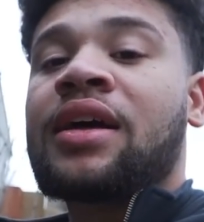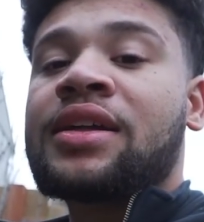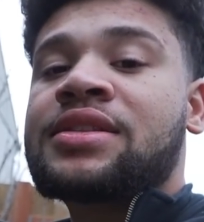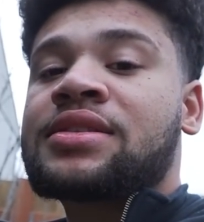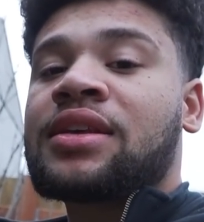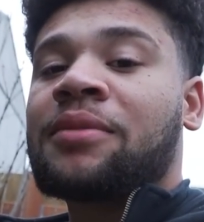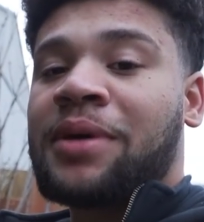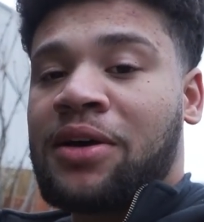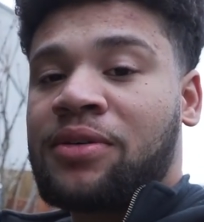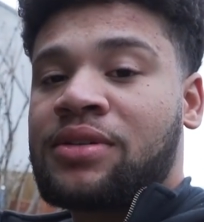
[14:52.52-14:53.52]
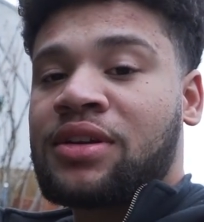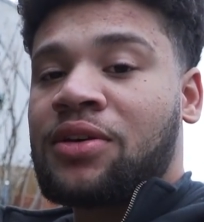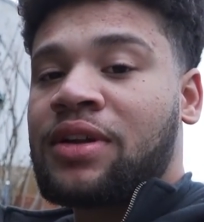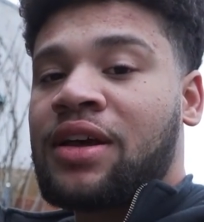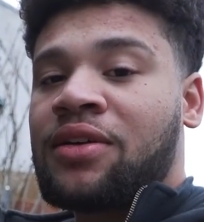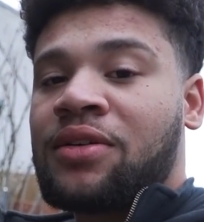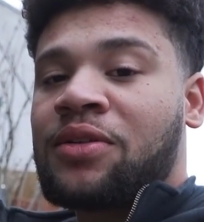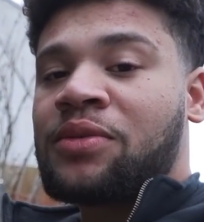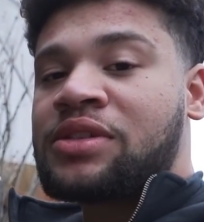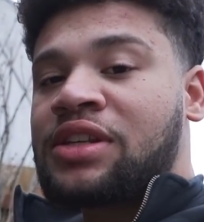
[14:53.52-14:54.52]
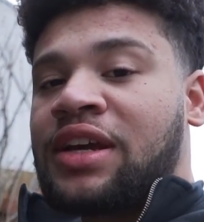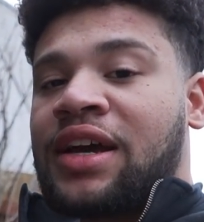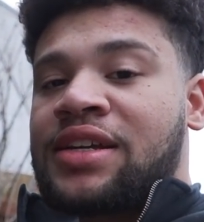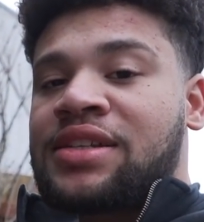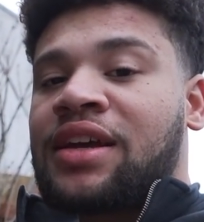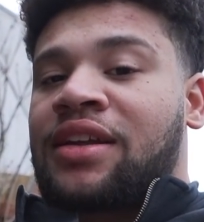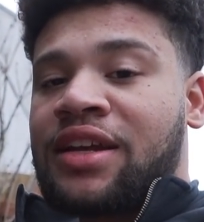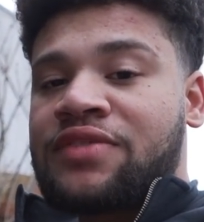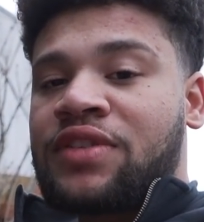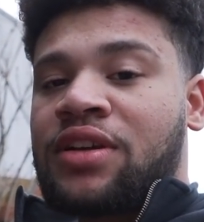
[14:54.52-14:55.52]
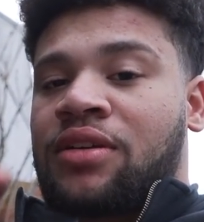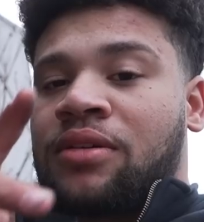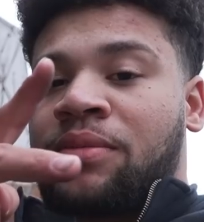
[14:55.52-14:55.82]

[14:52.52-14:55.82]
It's about to go down. We'll see you guys in the next video.